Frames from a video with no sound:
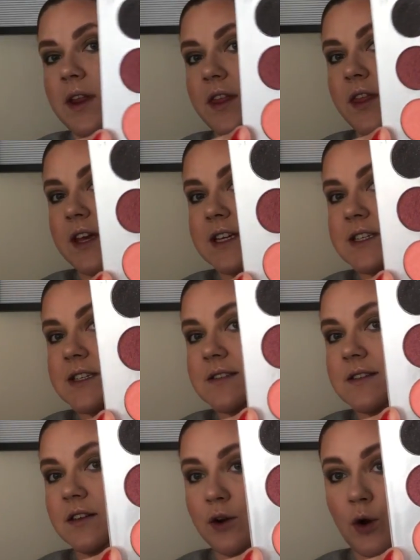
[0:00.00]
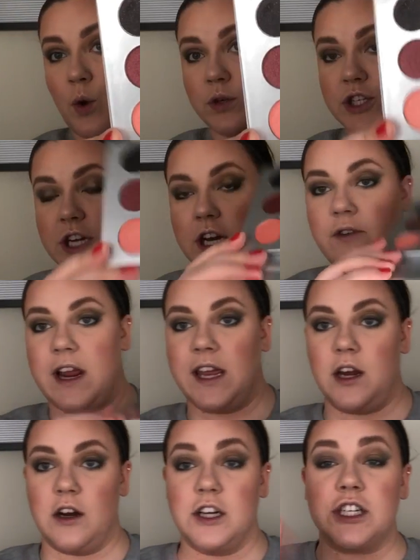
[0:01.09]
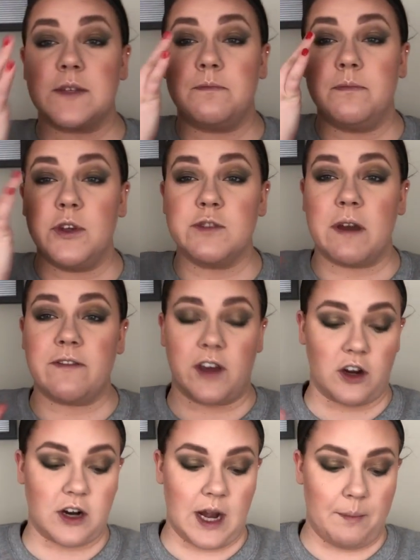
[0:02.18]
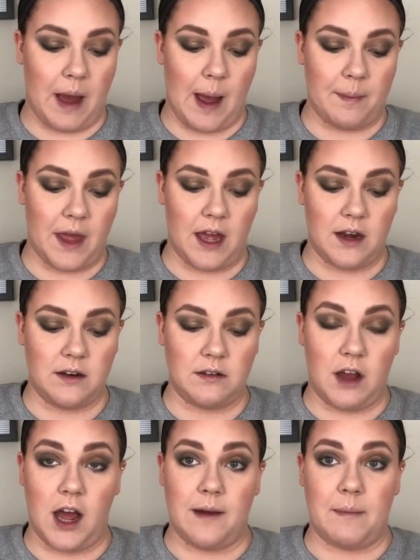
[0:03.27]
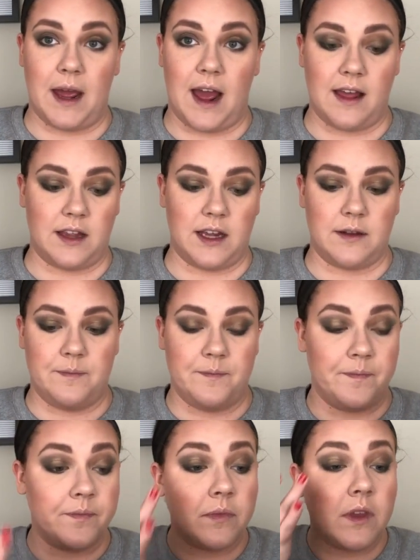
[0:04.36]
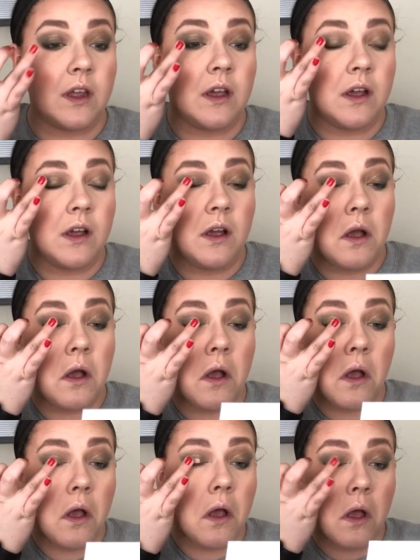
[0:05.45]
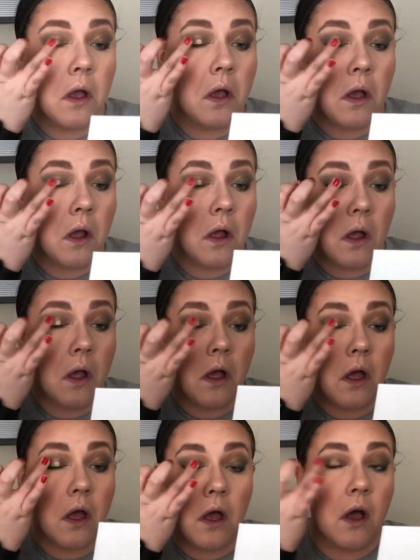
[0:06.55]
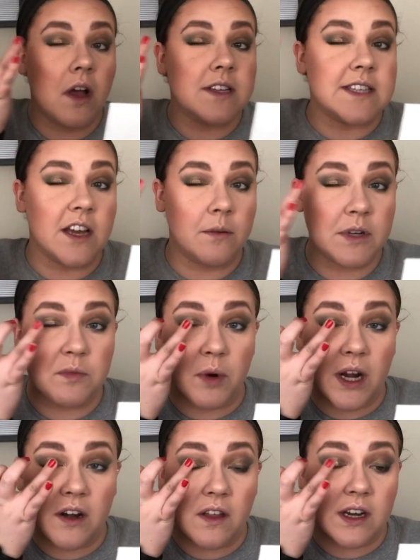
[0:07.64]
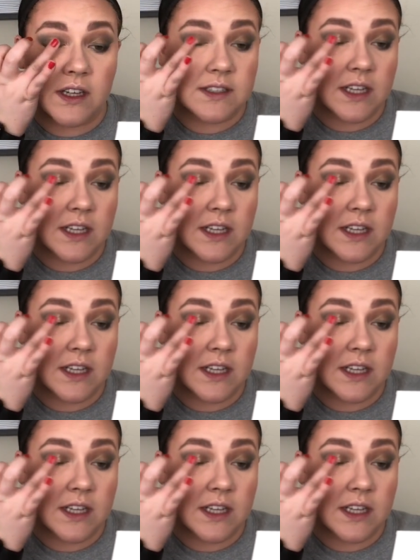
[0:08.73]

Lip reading: collab shadow palette that I got in my Boxycharm this month. I'm gonna go in with this gold shade right here and just use my finger and kind of pop that on my eyelid.